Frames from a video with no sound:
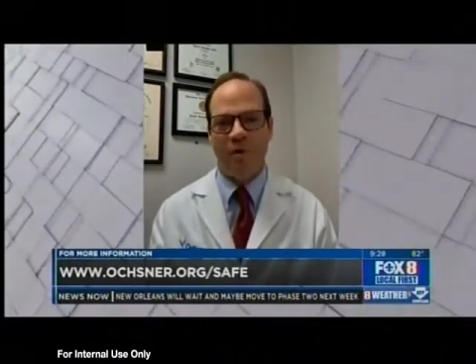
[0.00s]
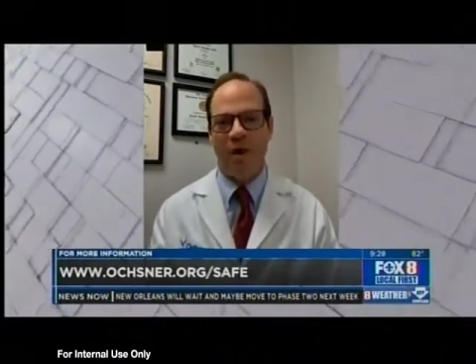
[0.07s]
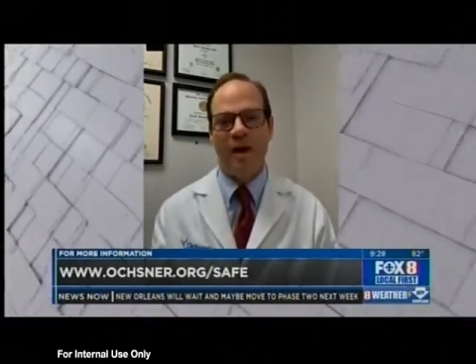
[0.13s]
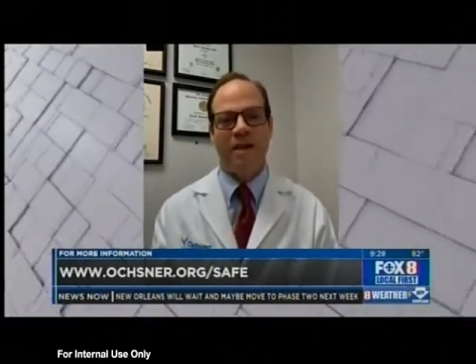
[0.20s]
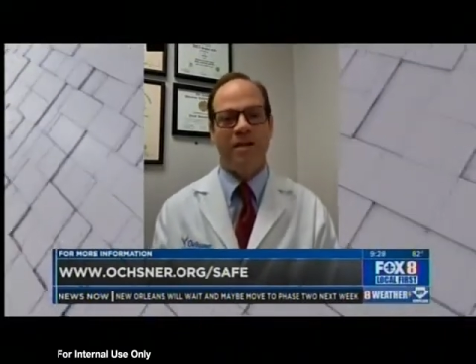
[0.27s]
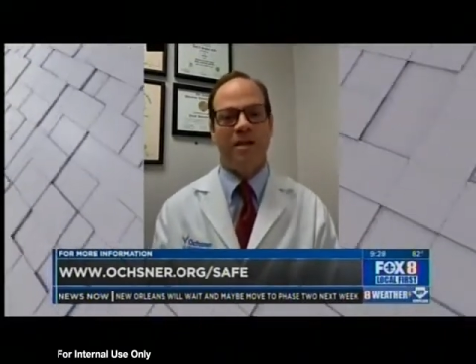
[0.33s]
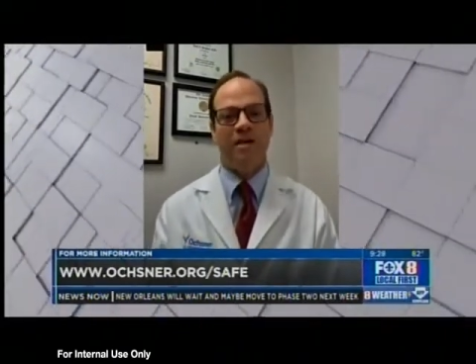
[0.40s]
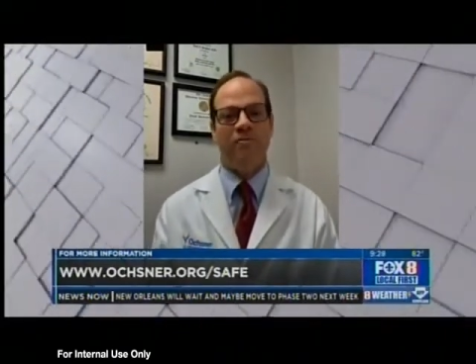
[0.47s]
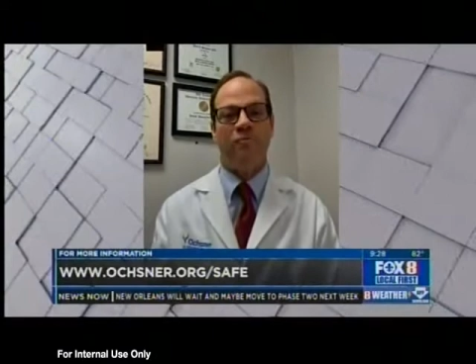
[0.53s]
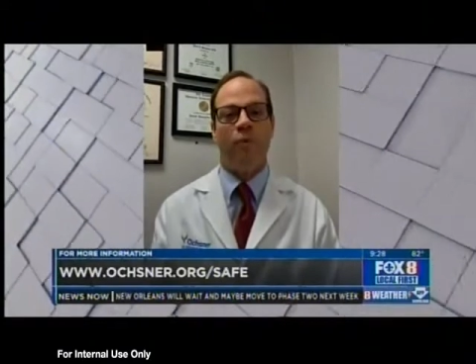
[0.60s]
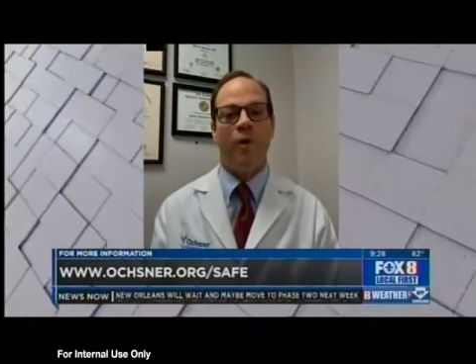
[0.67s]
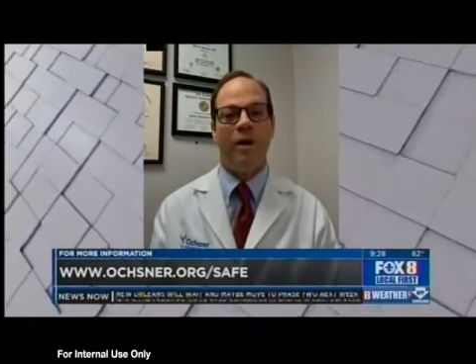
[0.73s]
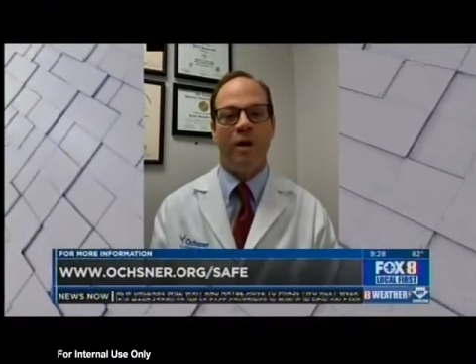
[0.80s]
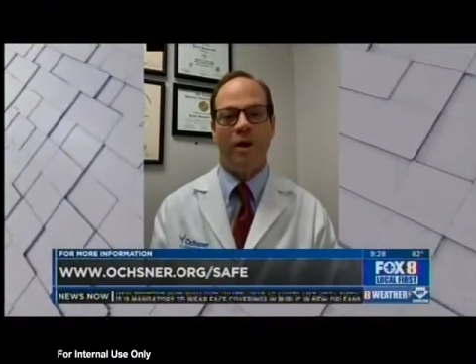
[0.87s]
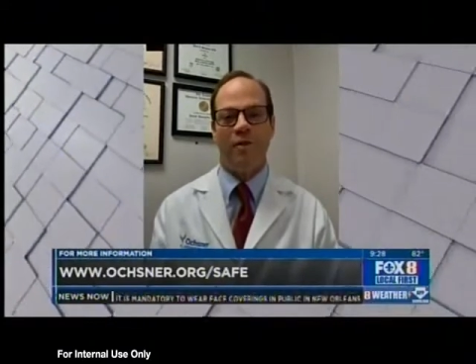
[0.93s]
in place and
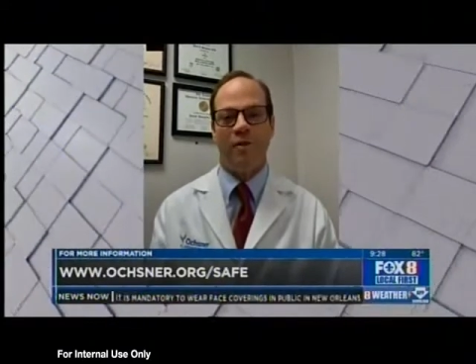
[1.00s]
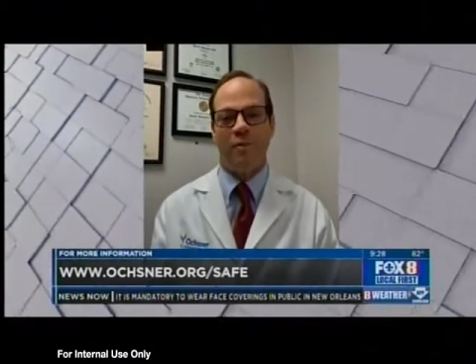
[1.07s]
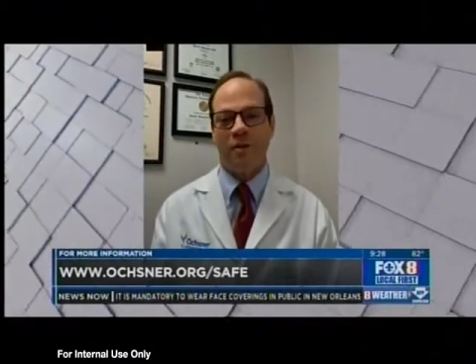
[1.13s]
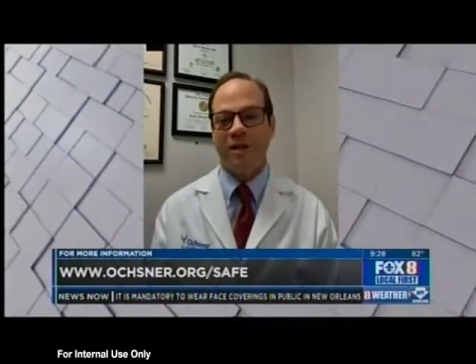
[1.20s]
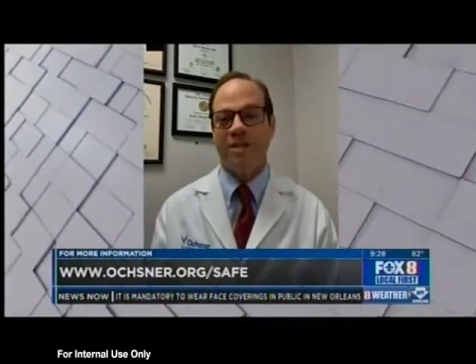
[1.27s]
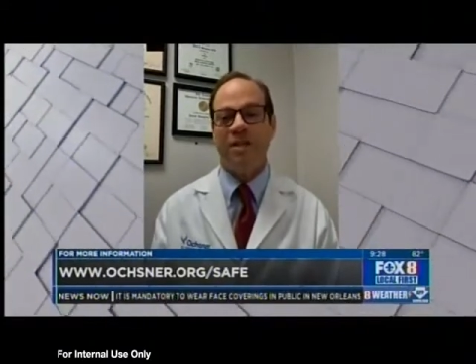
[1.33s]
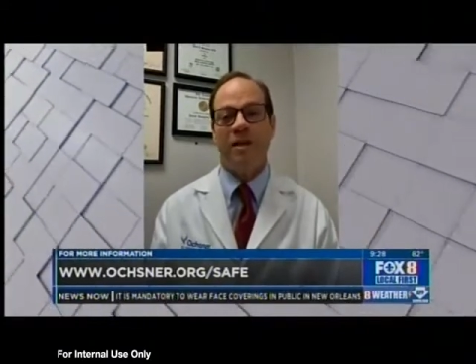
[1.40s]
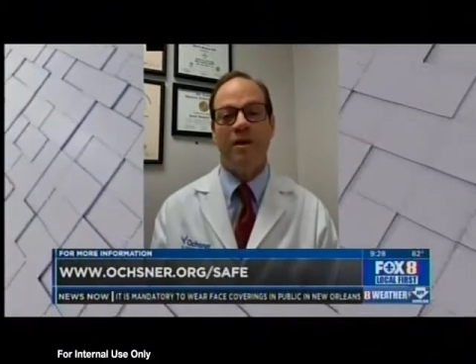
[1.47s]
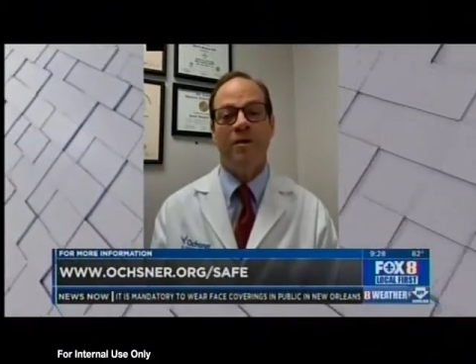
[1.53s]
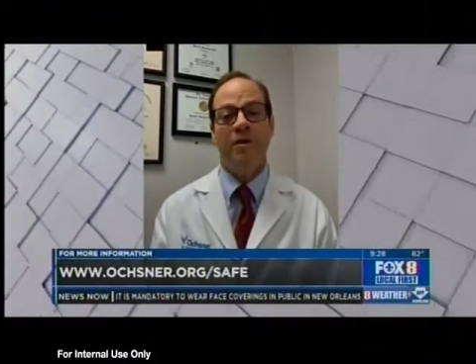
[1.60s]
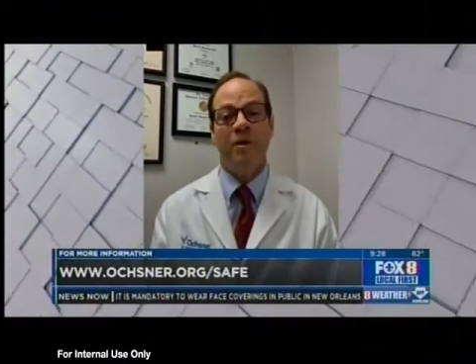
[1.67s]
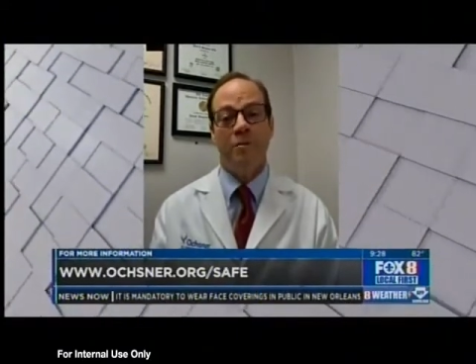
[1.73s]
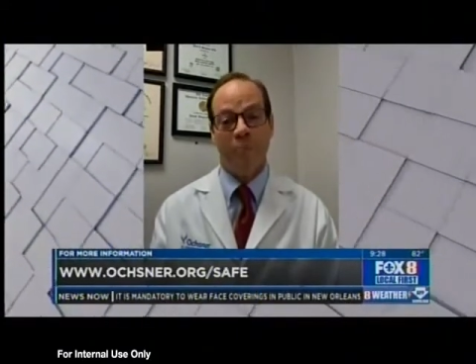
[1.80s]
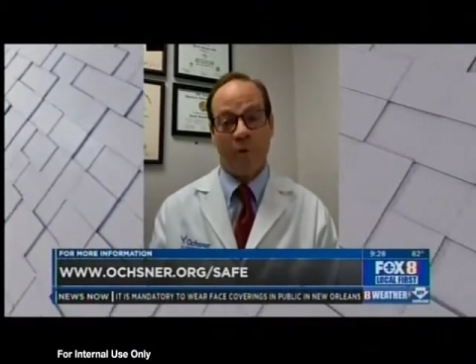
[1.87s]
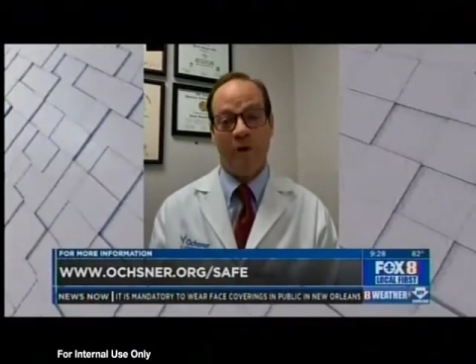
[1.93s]
avoid all the
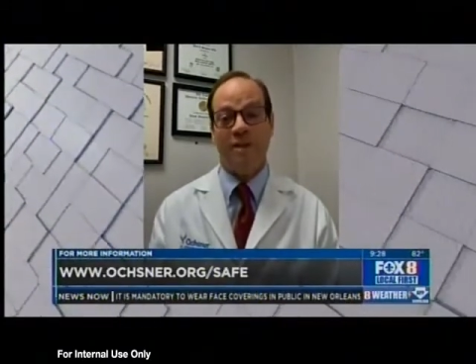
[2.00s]
risky